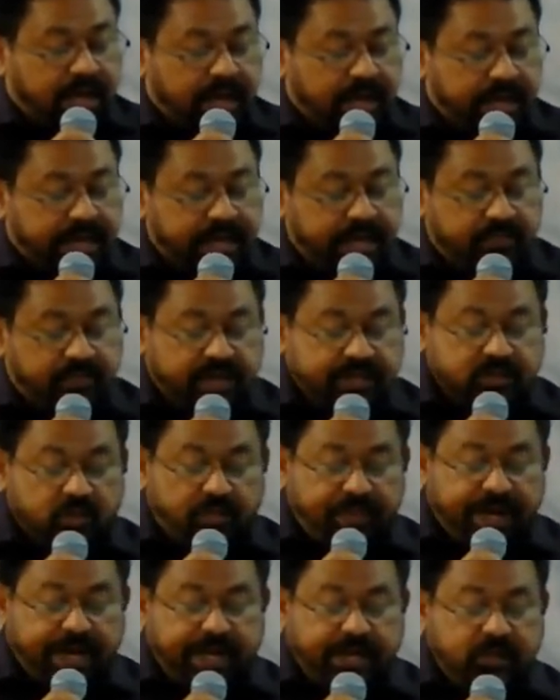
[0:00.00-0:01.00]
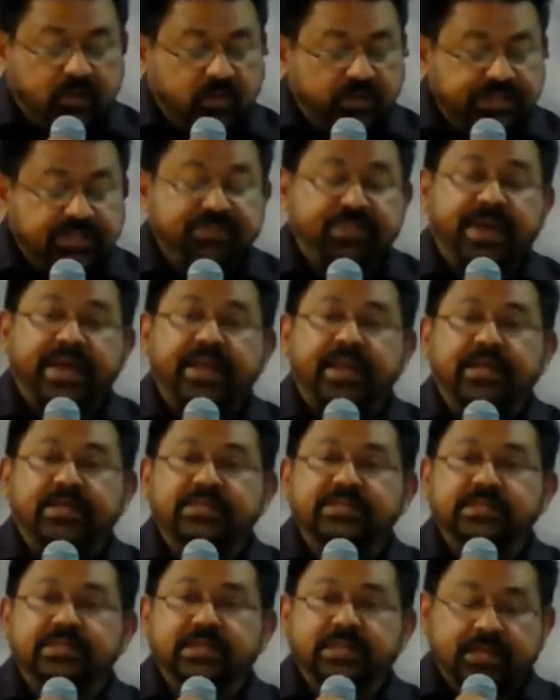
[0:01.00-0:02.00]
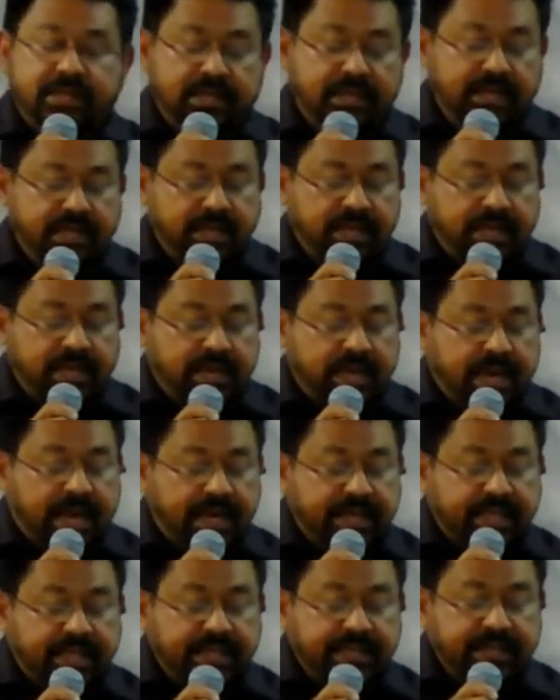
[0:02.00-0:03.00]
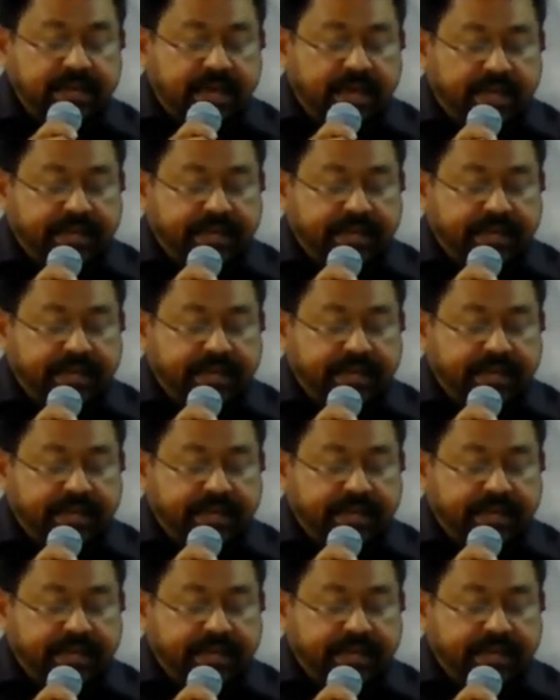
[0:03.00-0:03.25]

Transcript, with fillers: He was obedient to his parents at the, at